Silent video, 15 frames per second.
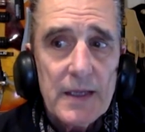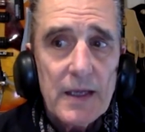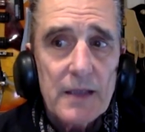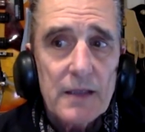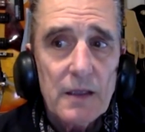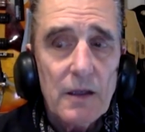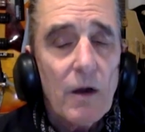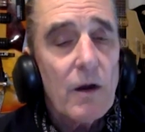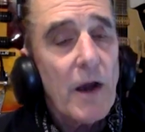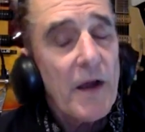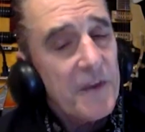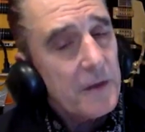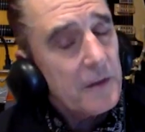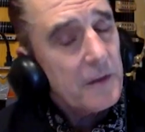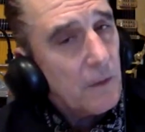And the longer, I
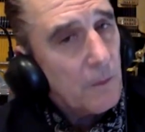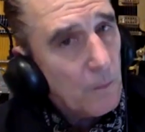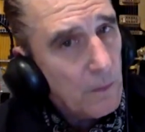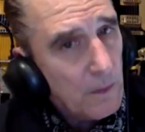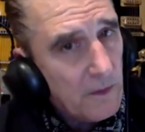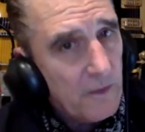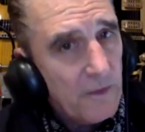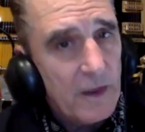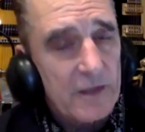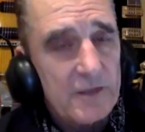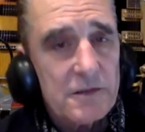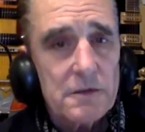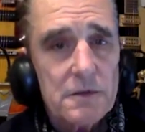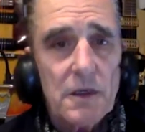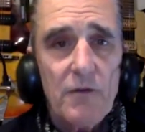think one of the
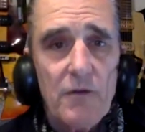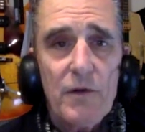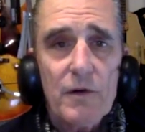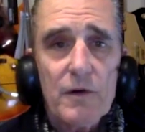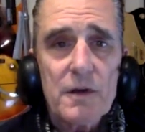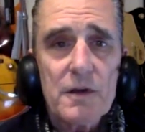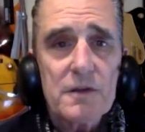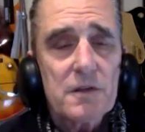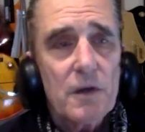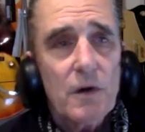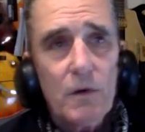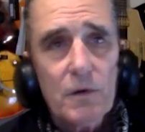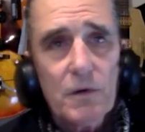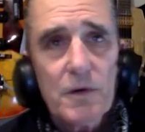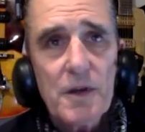lessons I've learned is the
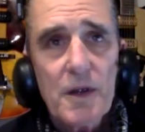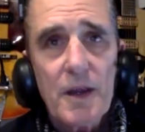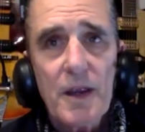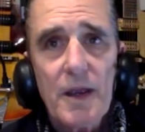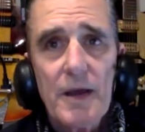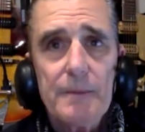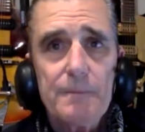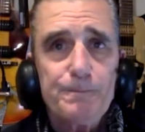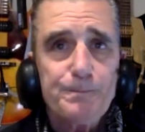older you get,